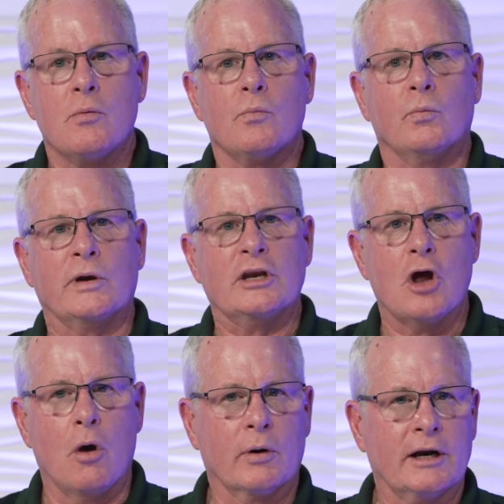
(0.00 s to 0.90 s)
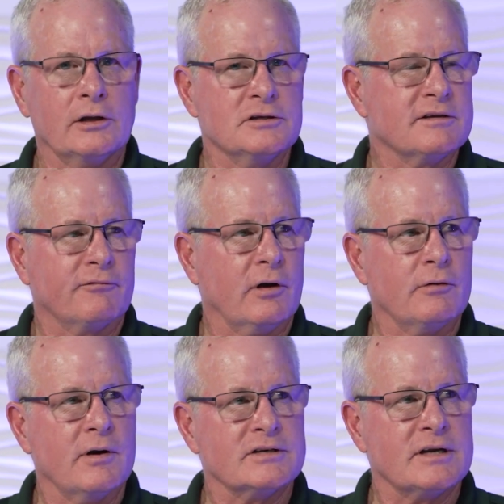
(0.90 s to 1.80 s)
We know we're going to use it for
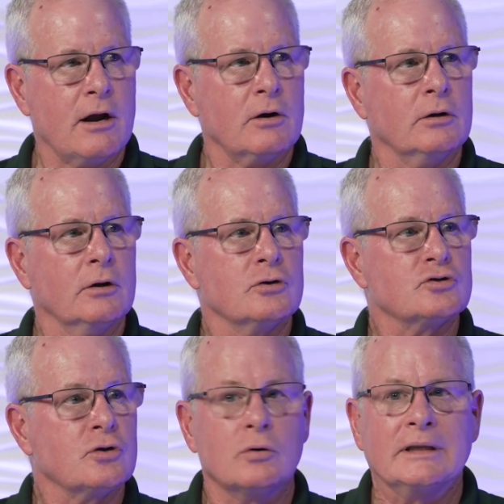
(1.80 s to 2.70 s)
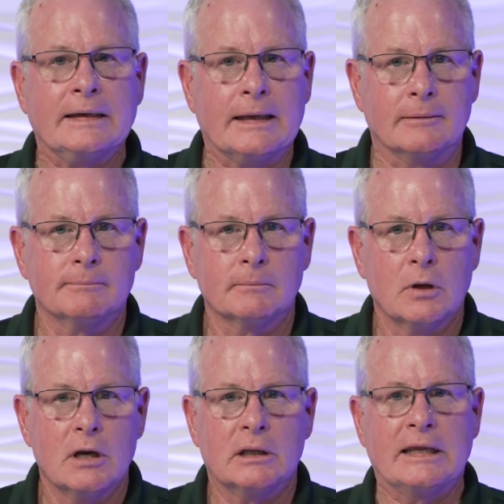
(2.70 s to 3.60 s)
enriched air, so clean it.
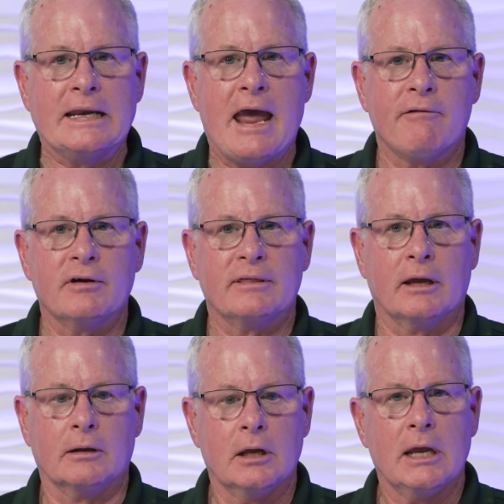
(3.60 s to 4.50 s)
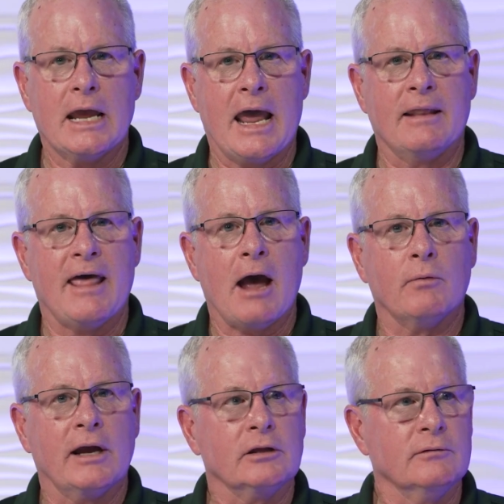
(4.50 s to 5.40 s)
Clean everything. And that
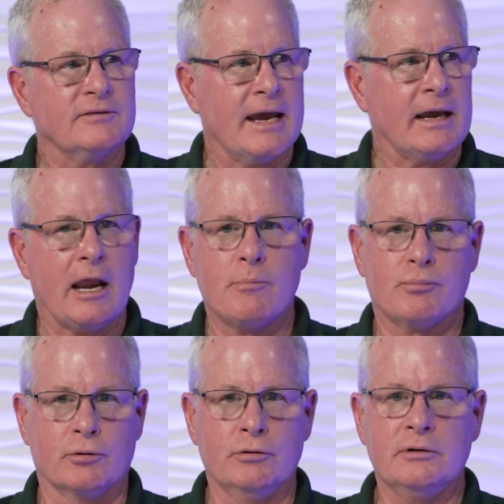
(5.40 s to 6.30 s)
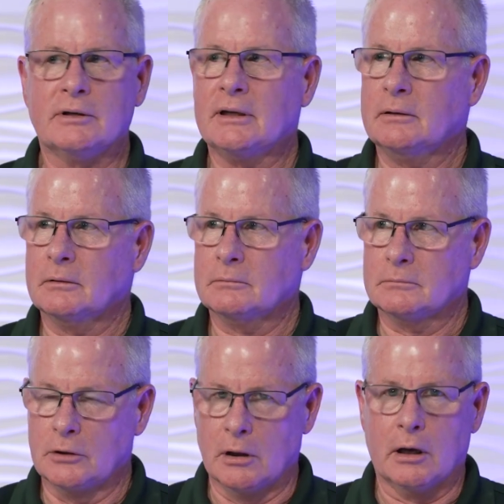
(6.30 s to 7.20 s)
way you've taken a prudent
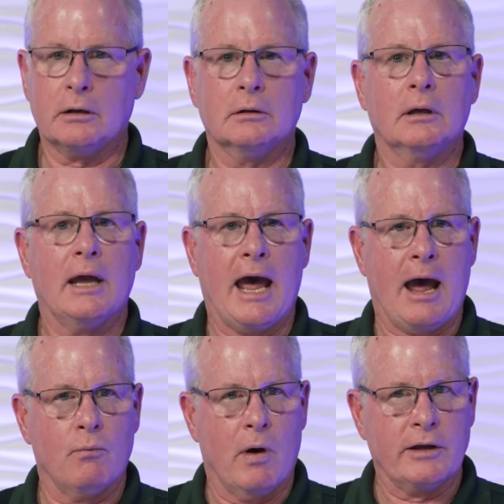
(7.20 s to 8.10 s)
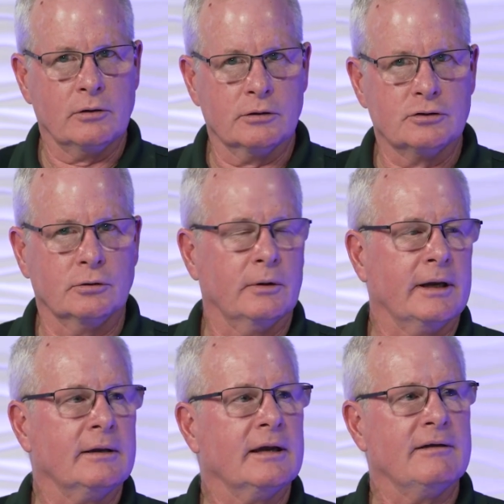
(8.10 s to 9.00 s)
look at what you're
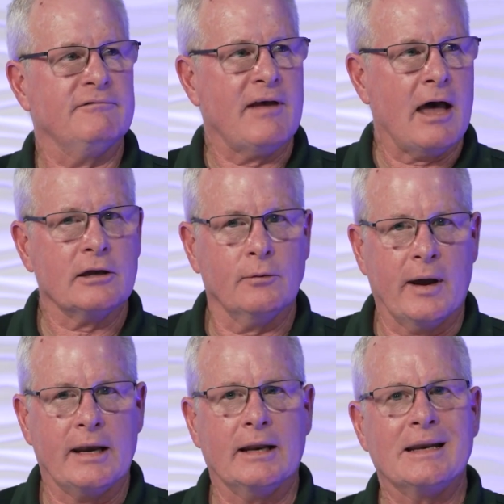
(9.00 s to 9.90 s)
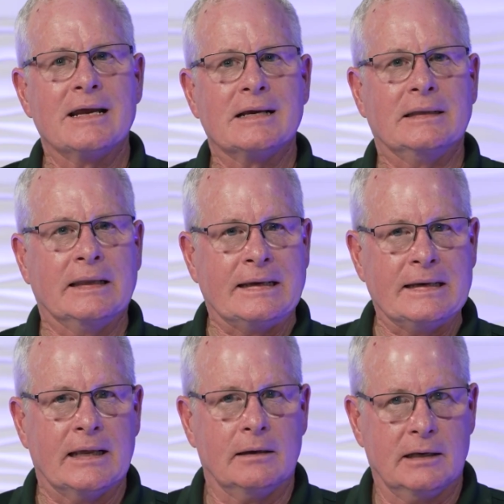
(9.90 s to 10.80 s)
doing, evaluated it,
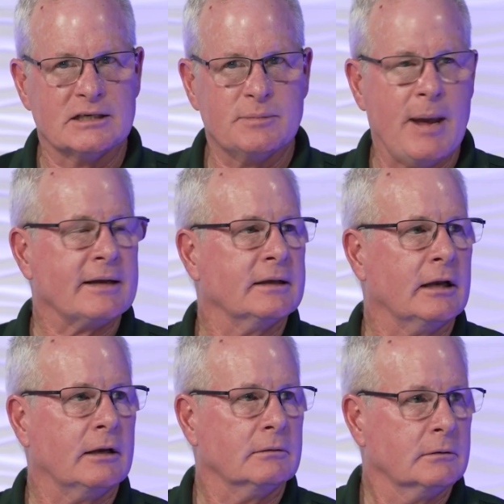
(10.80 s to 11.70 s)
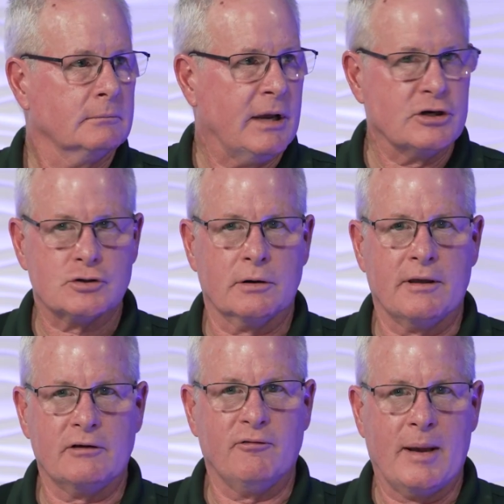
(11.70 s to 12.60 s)
cleaned it, inspected it, made sure
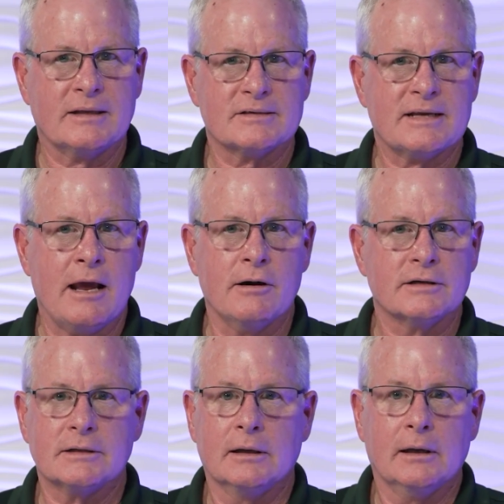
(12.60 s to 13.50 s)
that you've met the standards.